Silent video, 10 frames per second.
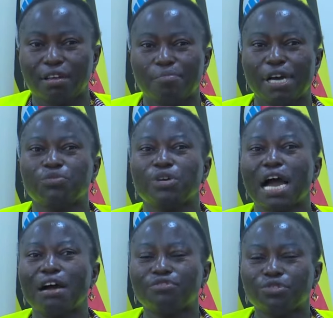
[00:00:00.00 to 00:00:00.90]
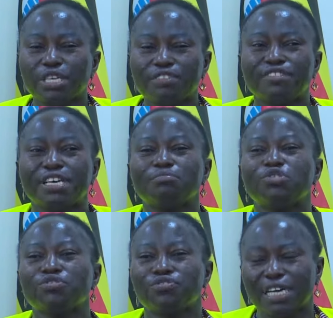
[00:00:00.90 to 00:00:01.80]
but we have to leave them
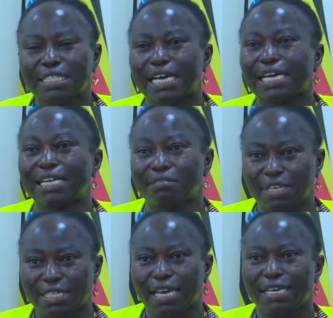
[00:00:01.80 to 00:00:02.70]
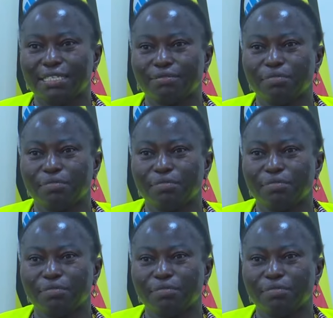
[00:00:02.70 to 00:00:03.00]
to first acclimatize,